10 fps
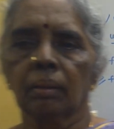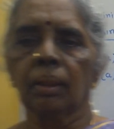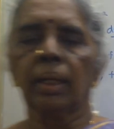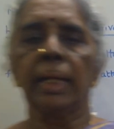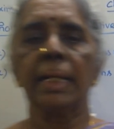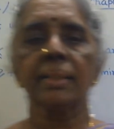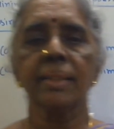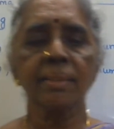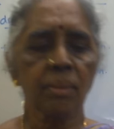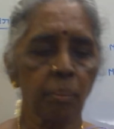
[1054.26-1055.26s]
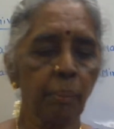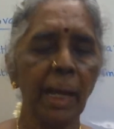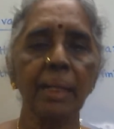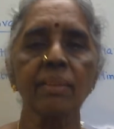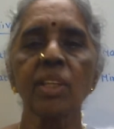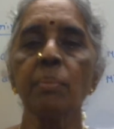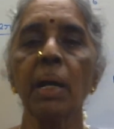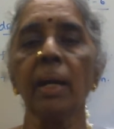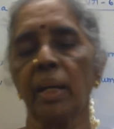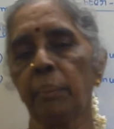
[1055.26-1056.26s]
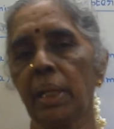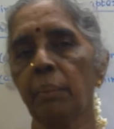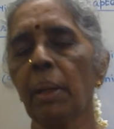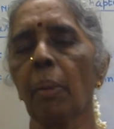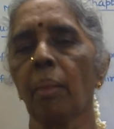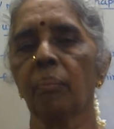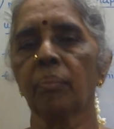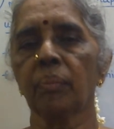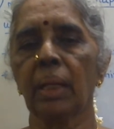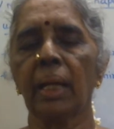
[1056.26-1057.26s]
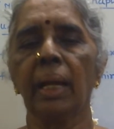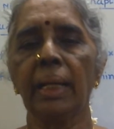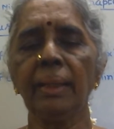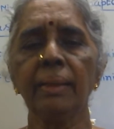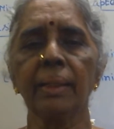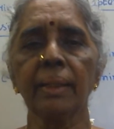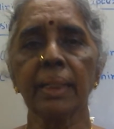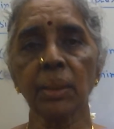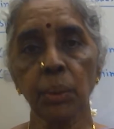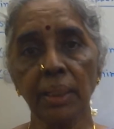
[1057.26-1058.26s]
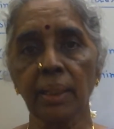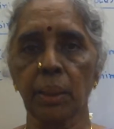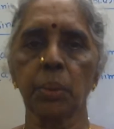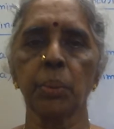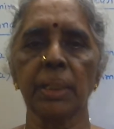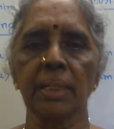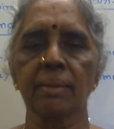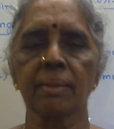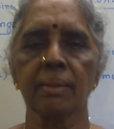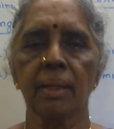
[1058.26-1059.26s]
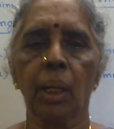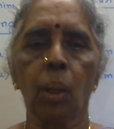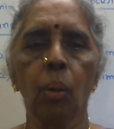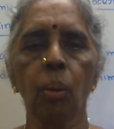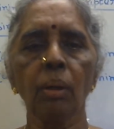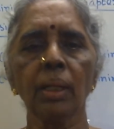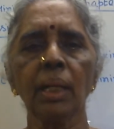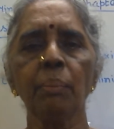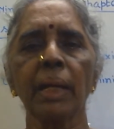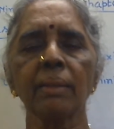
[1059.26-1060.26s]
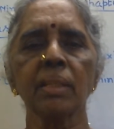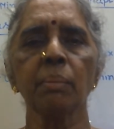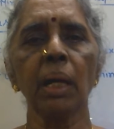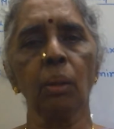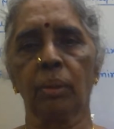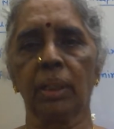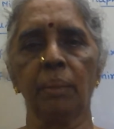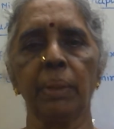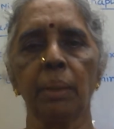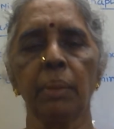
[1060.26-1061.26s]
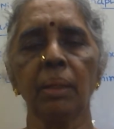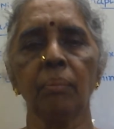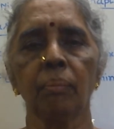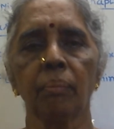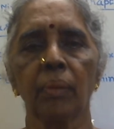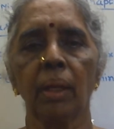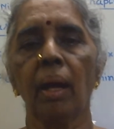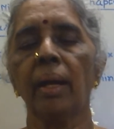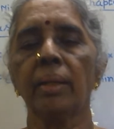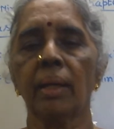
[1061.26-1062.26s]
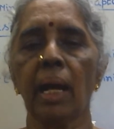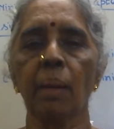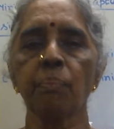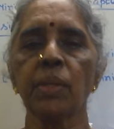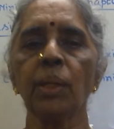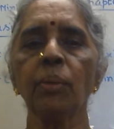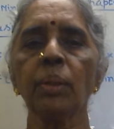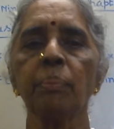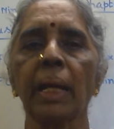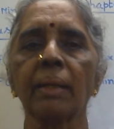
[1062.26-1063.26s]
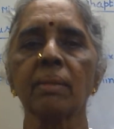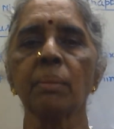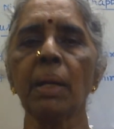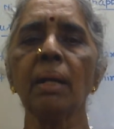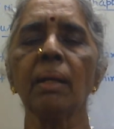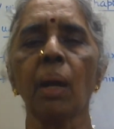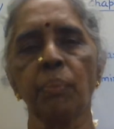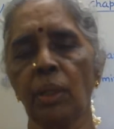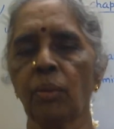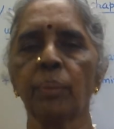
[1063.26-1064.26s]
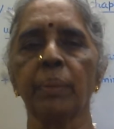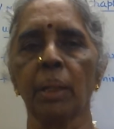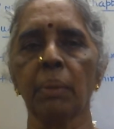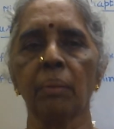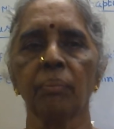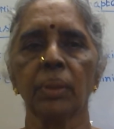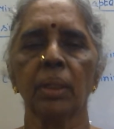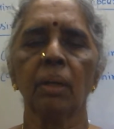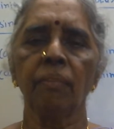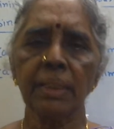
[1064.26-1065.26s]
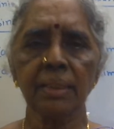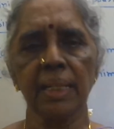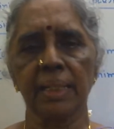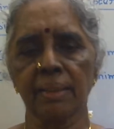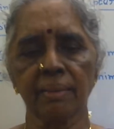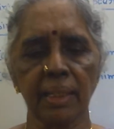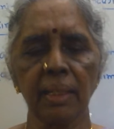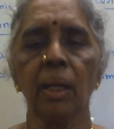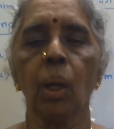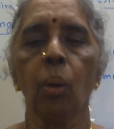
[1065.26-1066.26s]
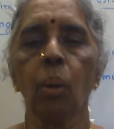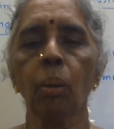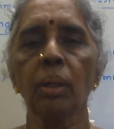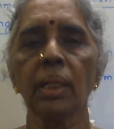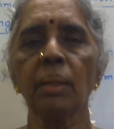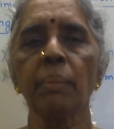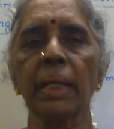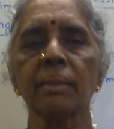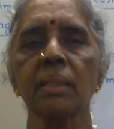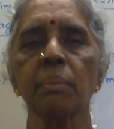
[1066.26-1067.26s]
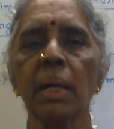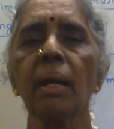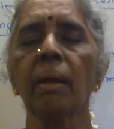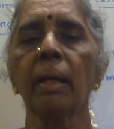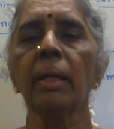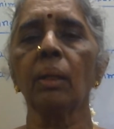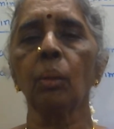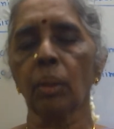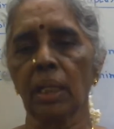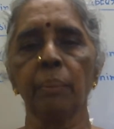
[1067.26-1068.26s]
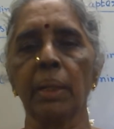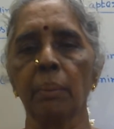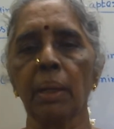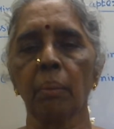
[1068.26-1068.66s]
Next is maxima and minima. In that, actually there are two things: local maxima, local minima, and absolute maxima, absolute minima. First, let us see local maxima and local minima.